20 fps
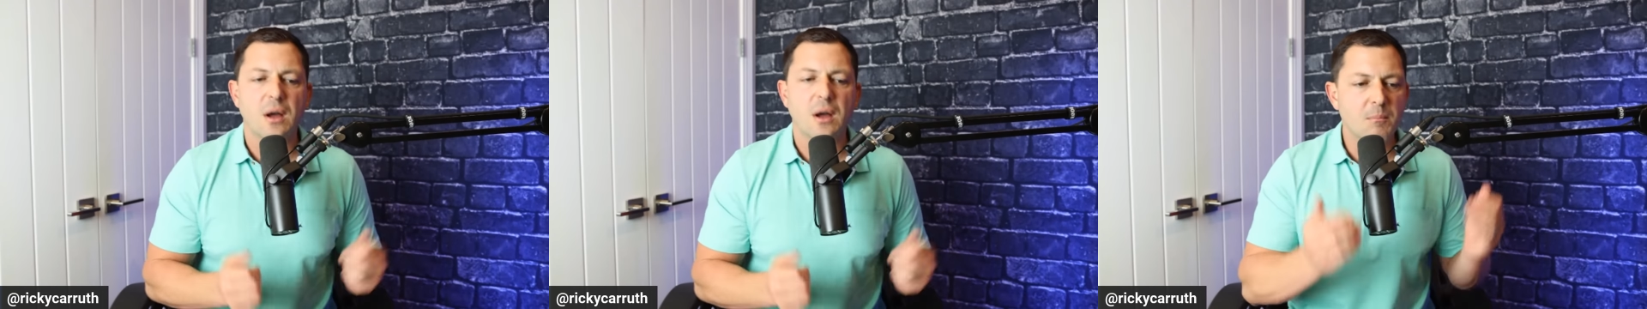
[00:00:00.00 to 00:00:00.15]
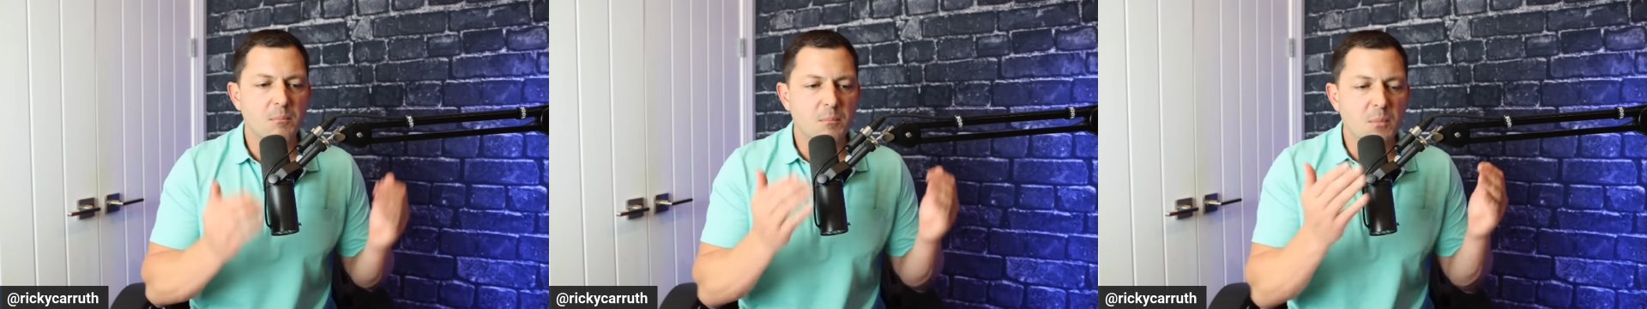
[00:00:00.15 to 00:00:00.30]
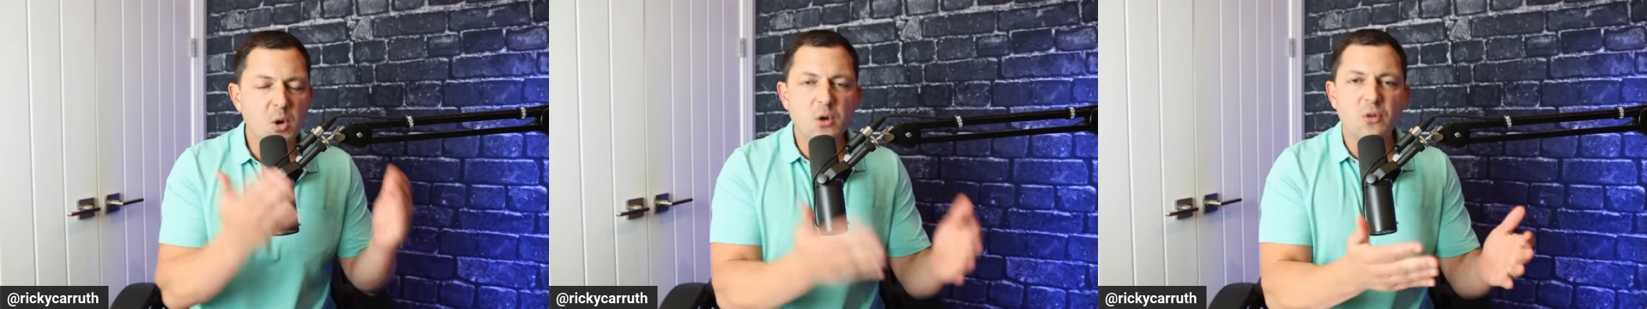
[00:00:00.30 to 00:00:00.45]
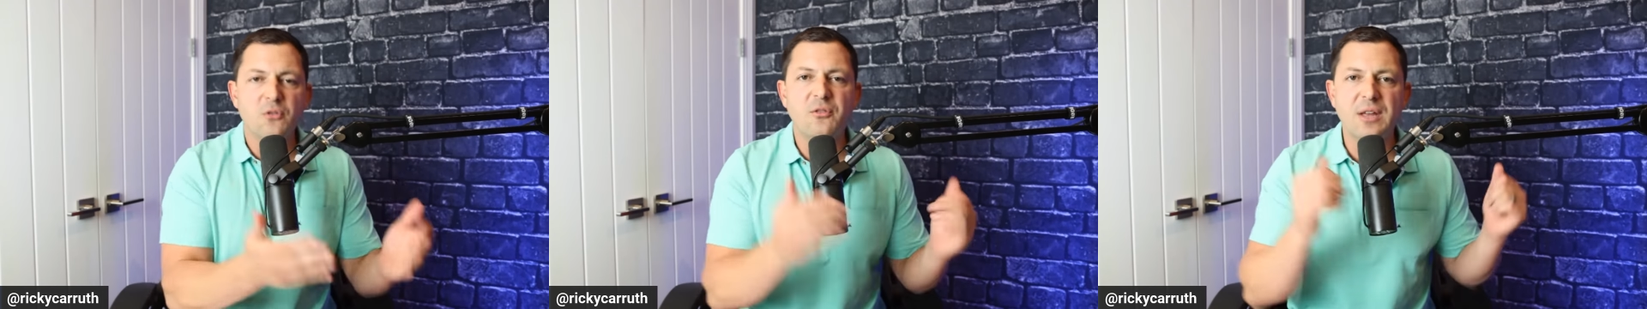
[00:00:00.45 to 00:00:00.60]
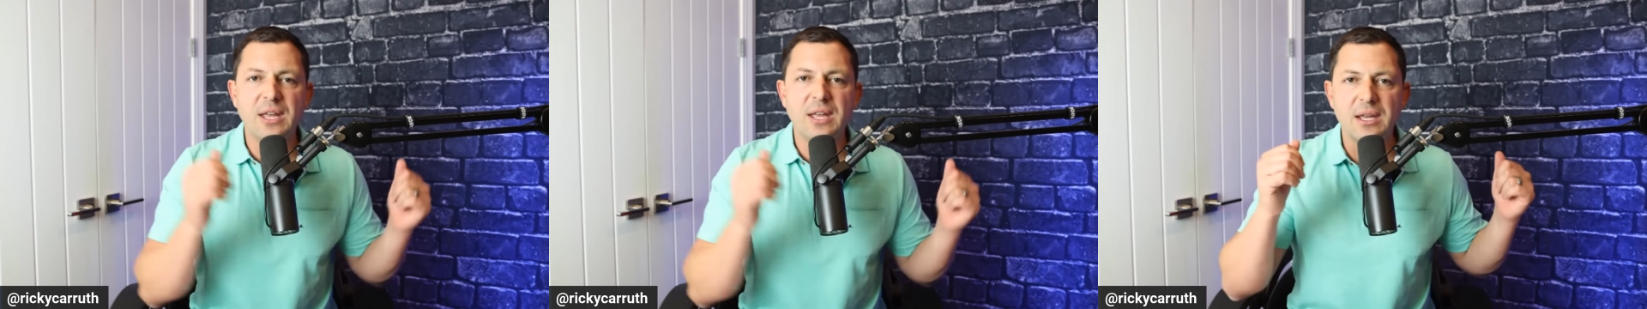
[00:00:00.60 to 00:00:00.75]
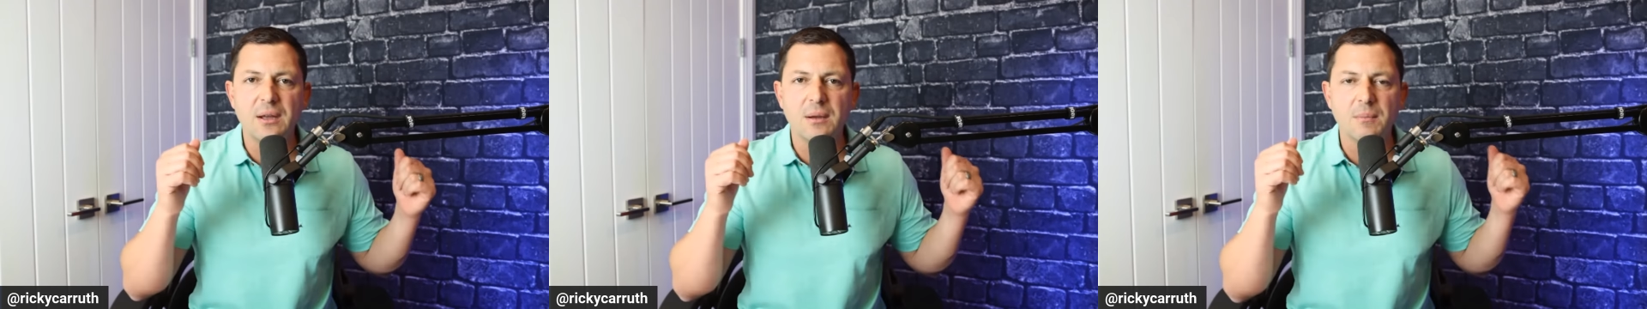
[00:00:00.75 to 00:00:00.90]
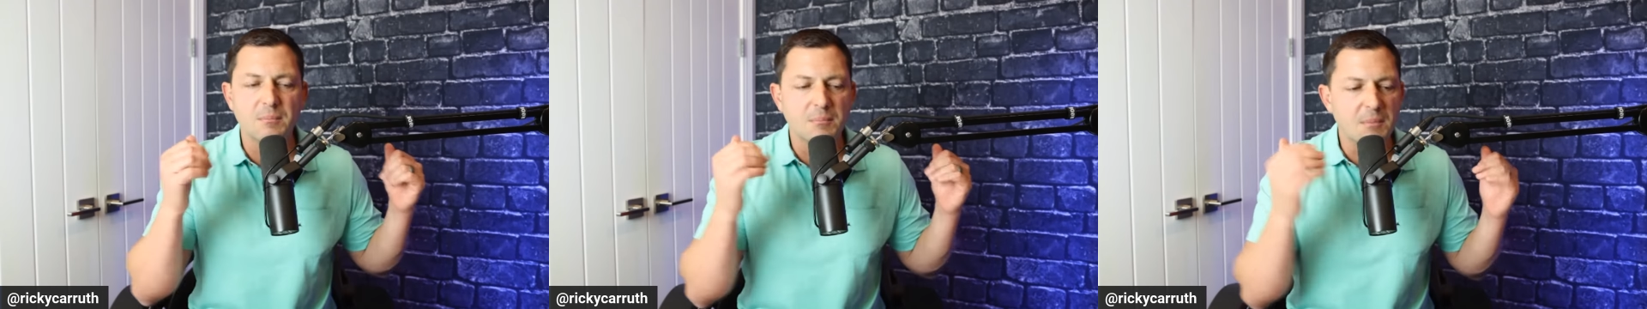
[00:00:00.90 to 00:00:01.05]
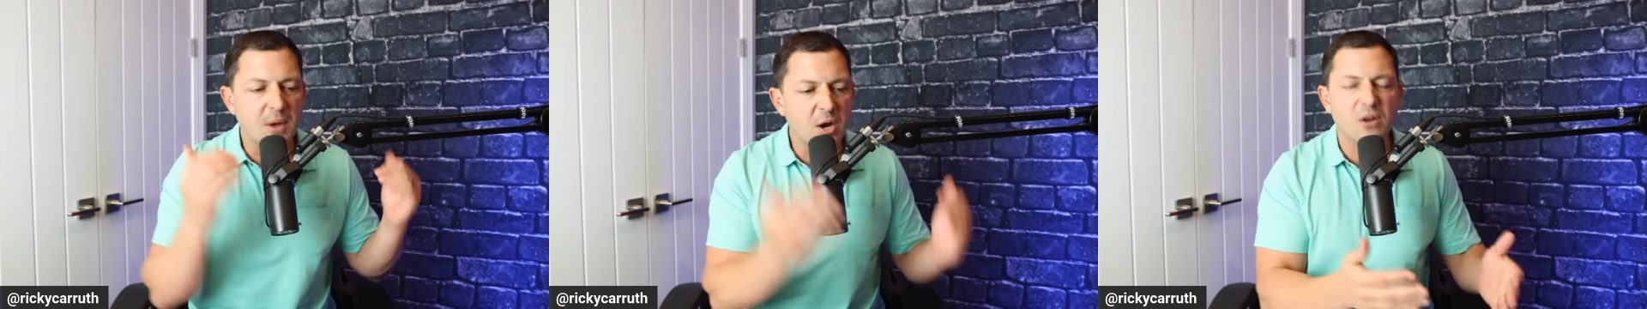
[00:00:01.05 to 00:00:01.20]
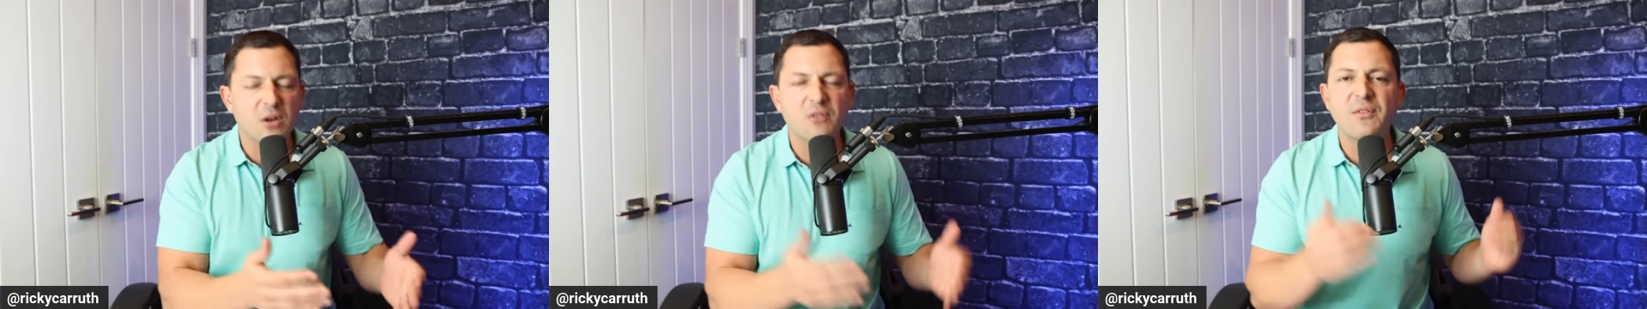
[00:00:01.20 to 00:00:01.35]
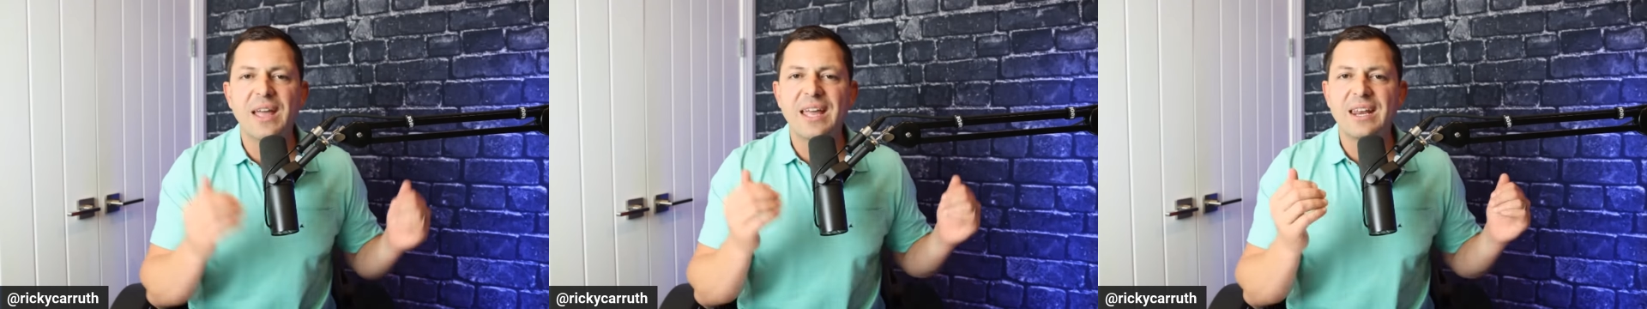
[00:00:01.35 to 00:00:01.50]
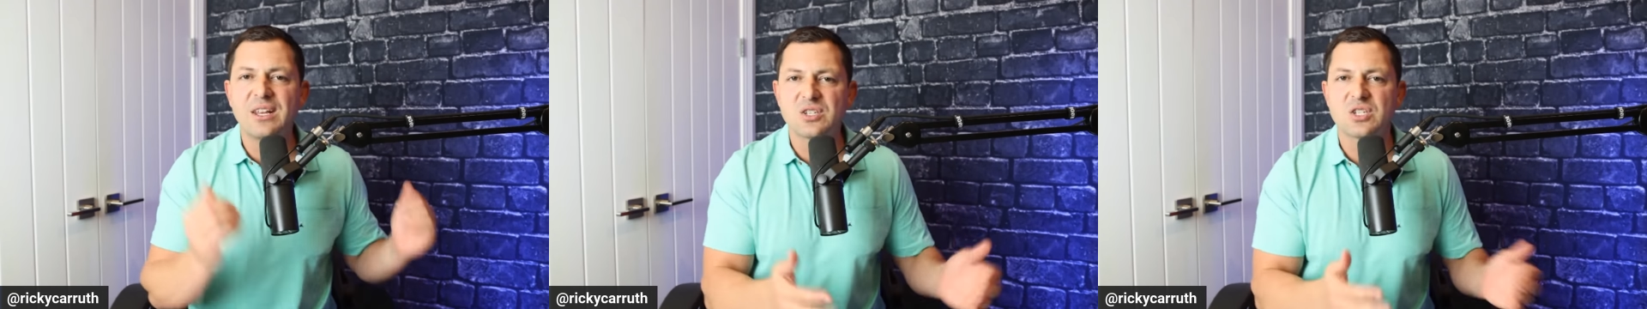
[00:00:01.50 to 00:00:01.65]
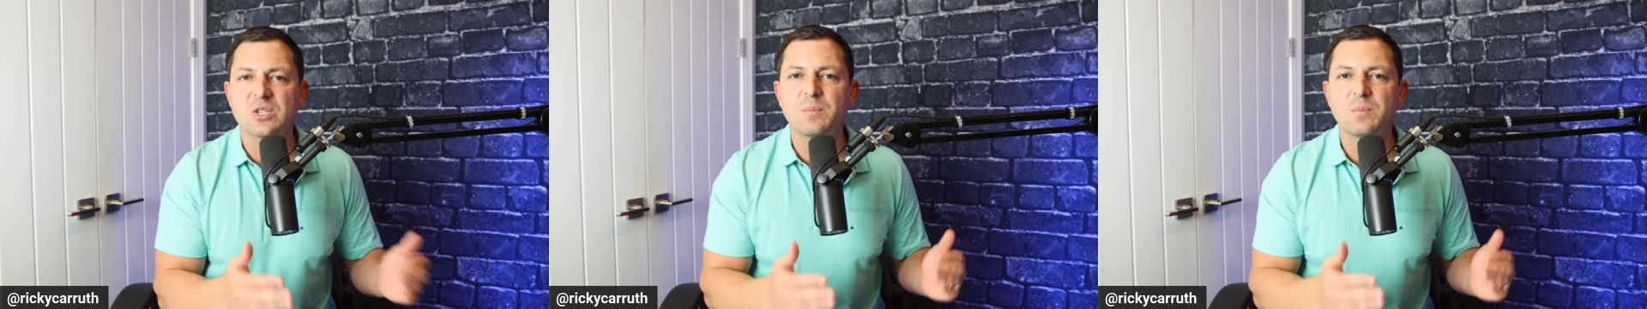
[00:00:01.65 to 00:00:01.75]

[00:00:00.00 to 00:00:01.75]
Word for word: moving, motivating